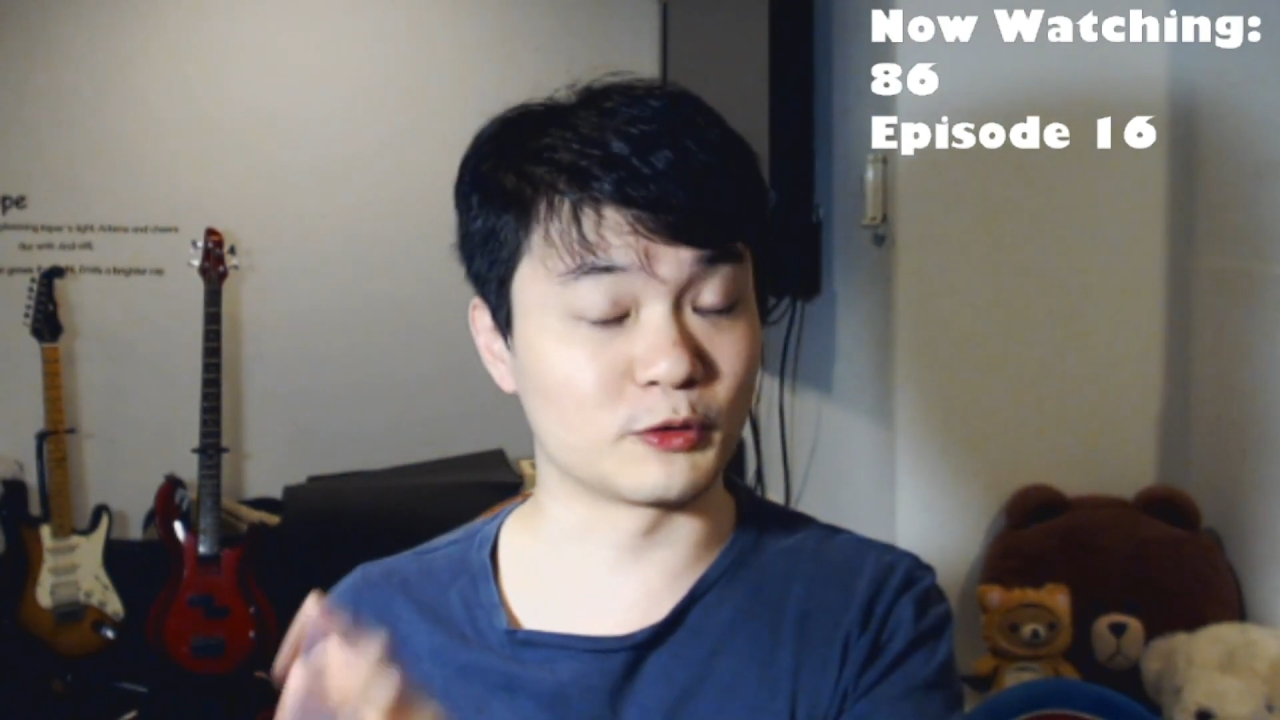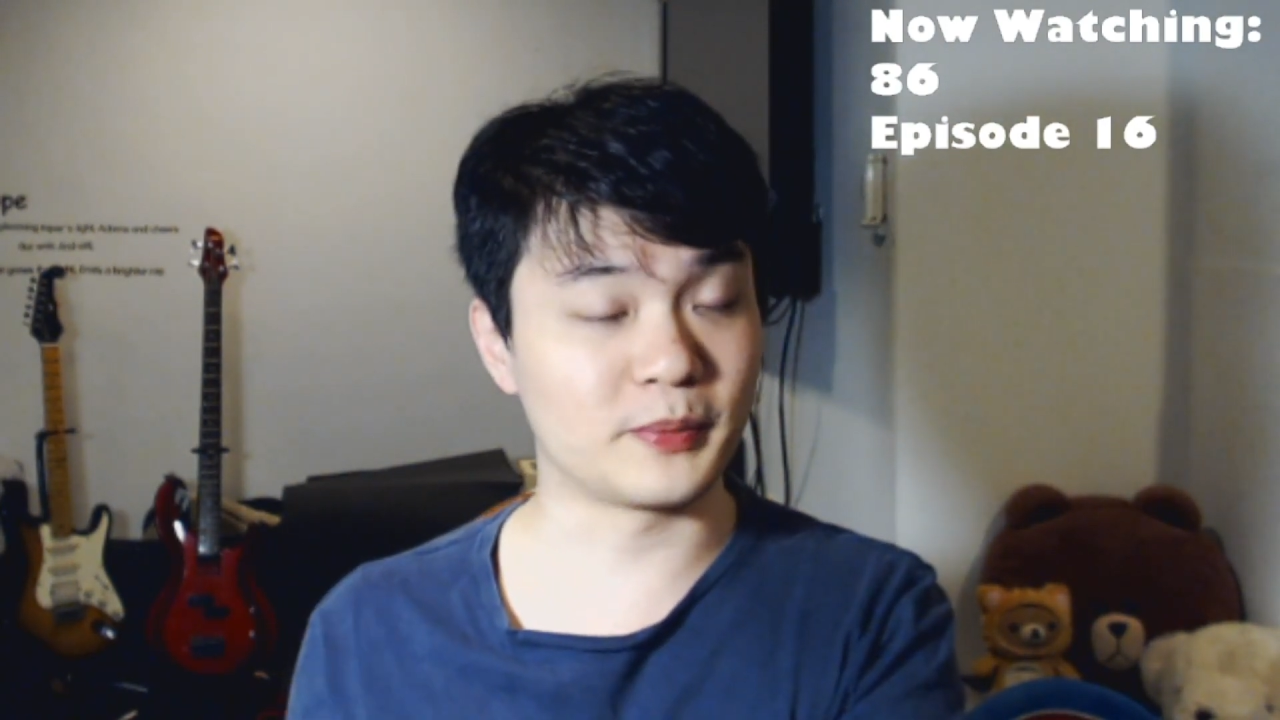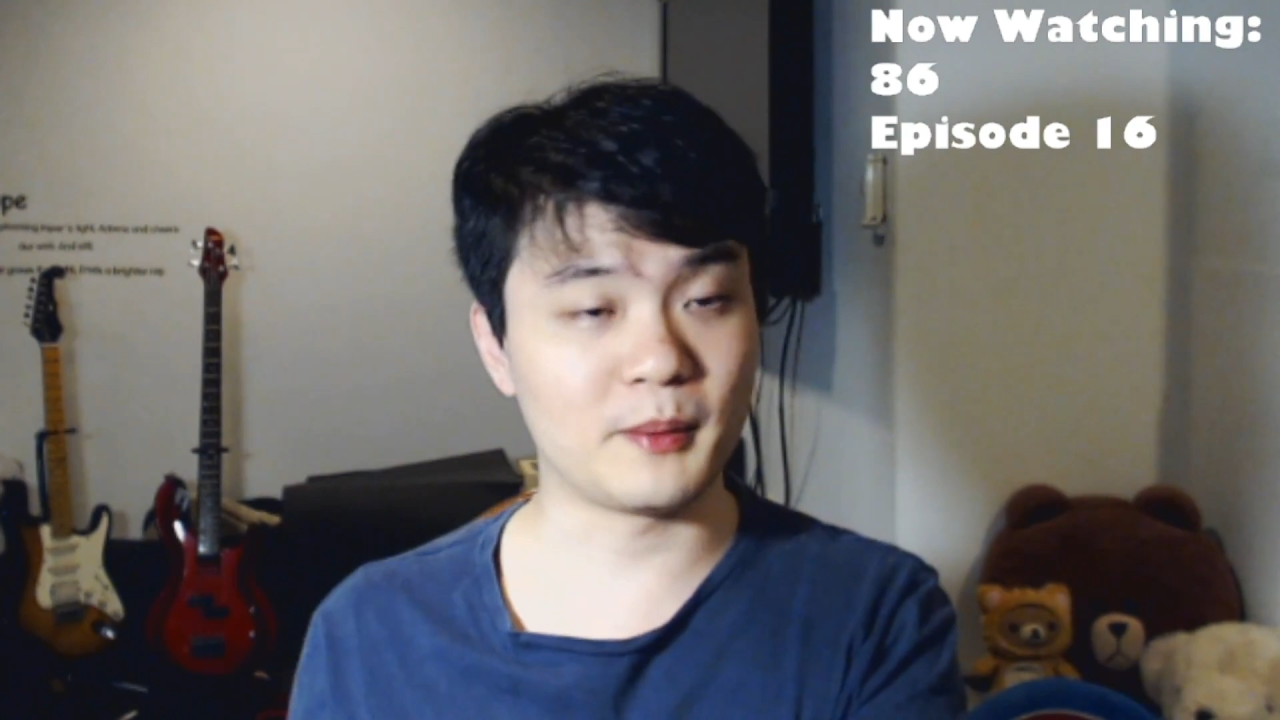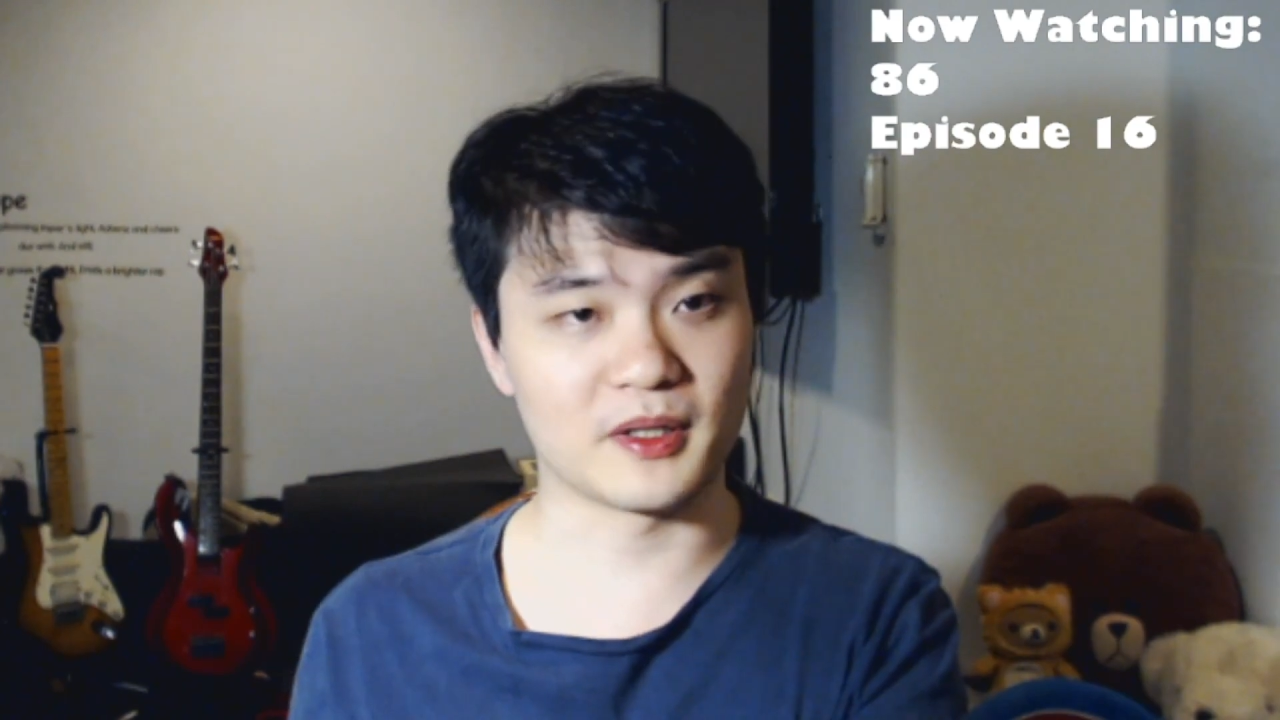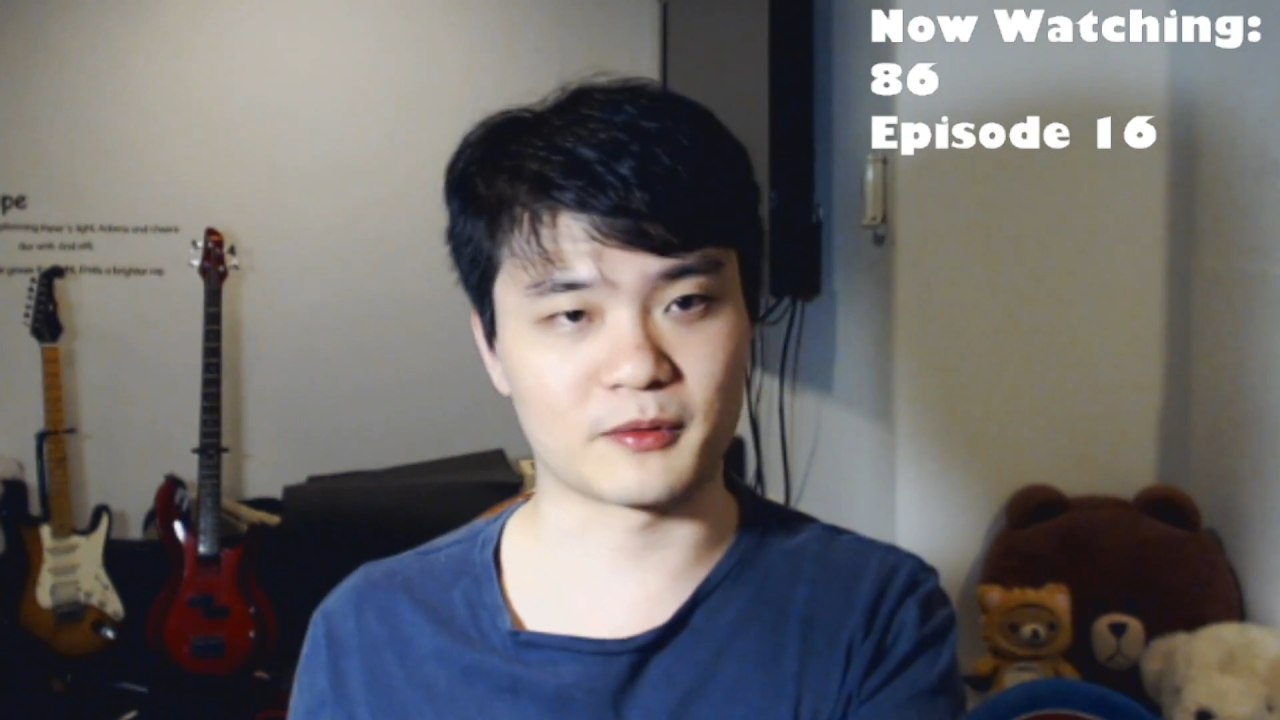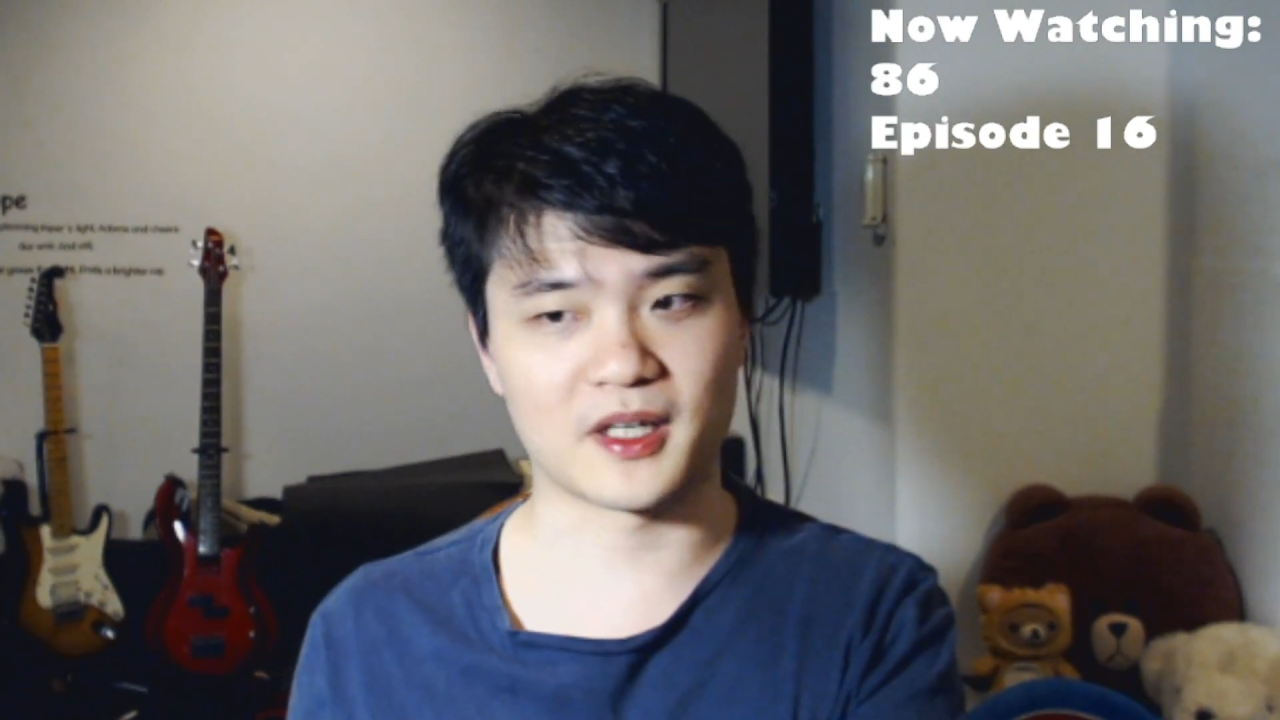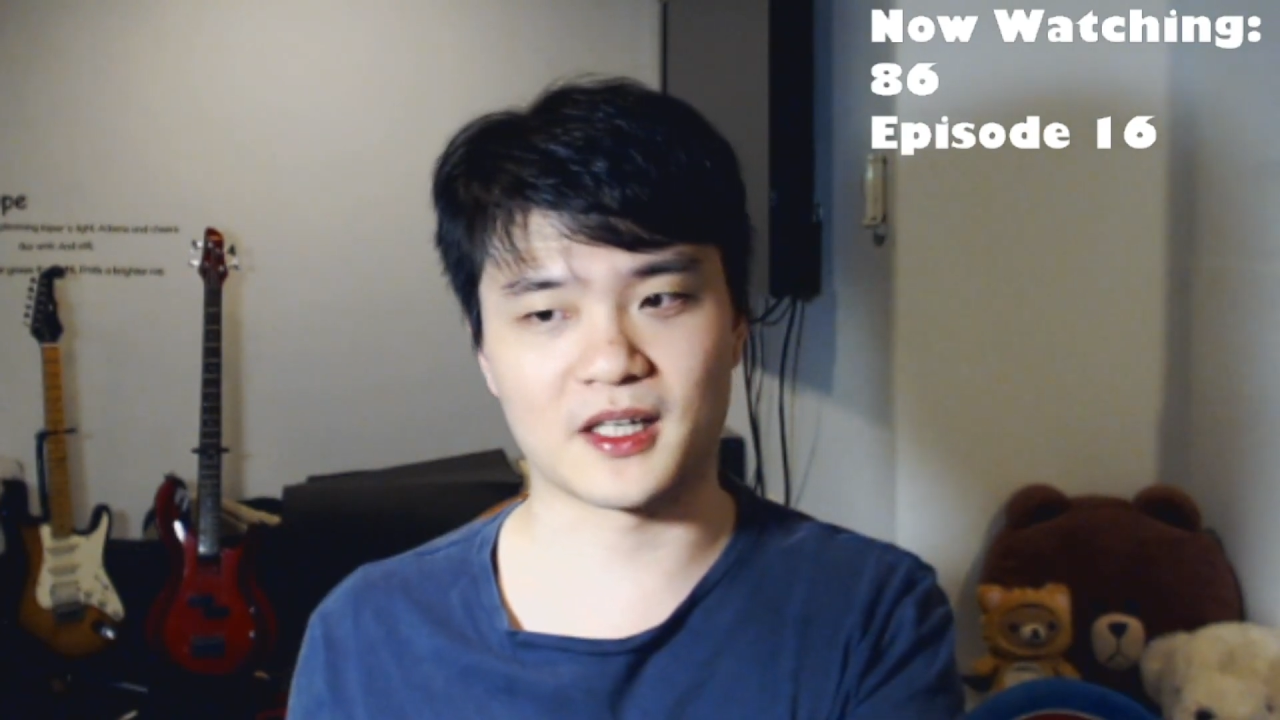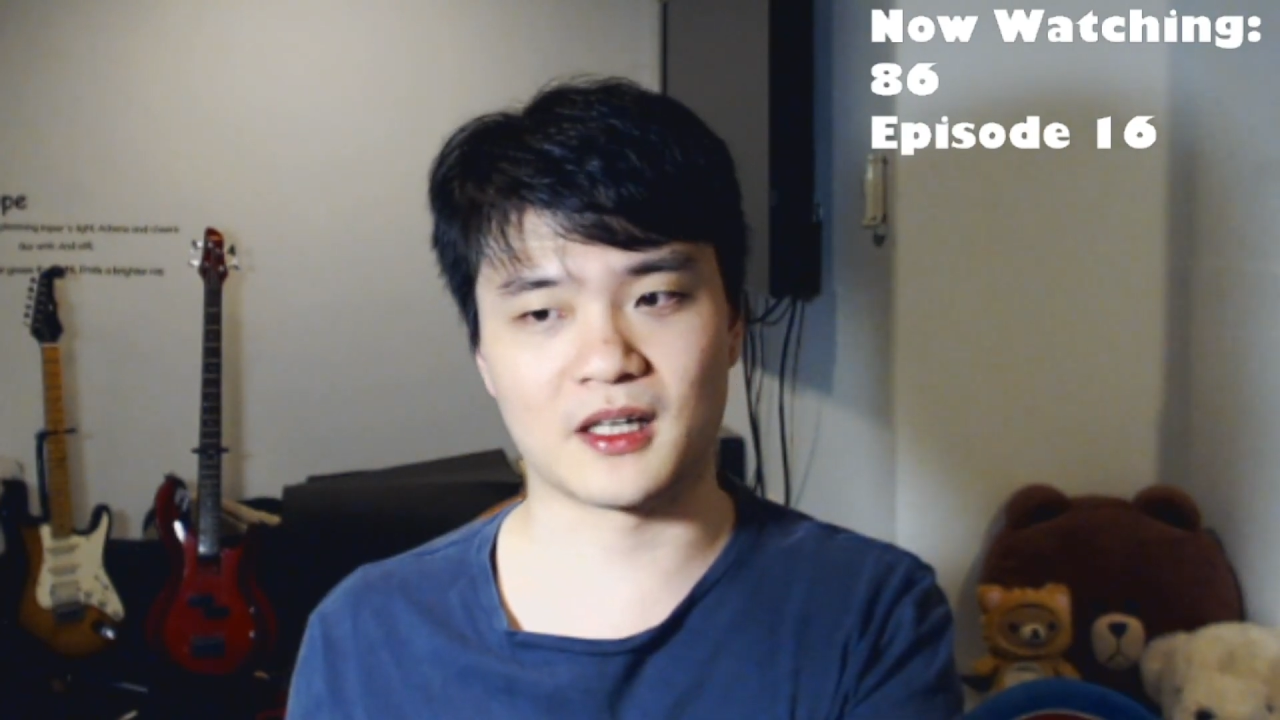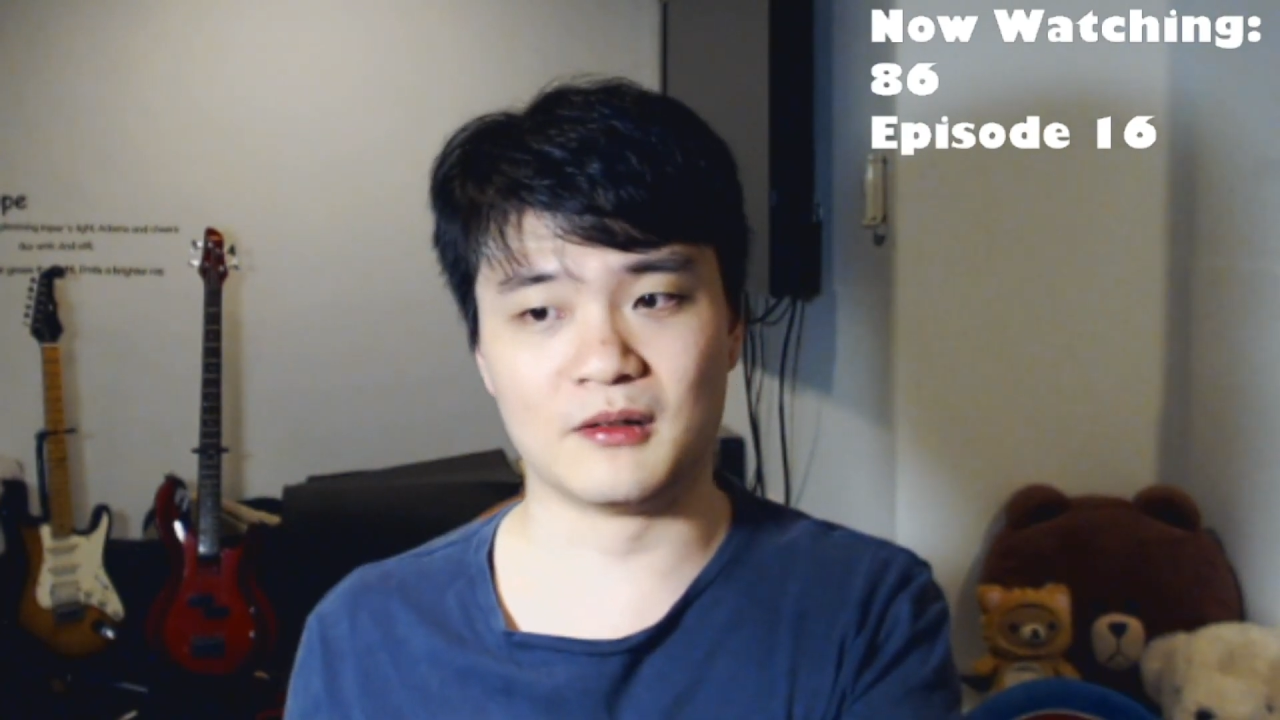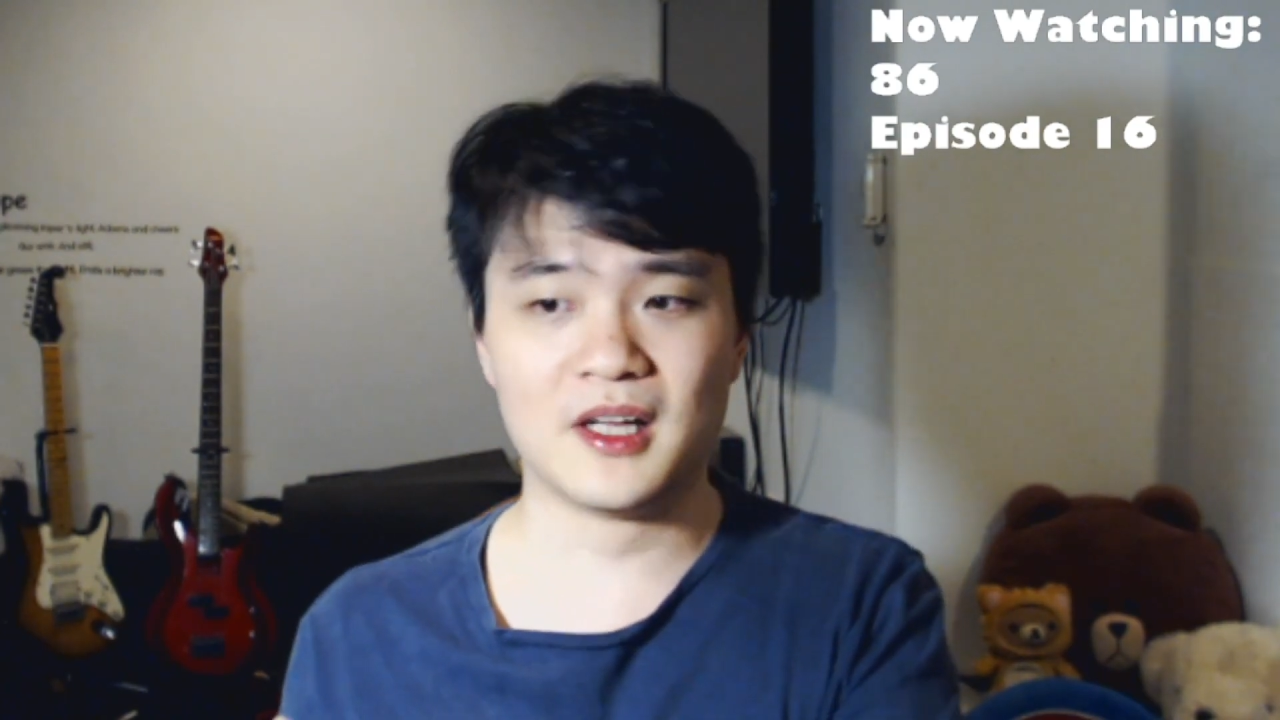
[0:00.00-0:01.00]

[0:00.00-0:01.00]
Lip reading: Republic right now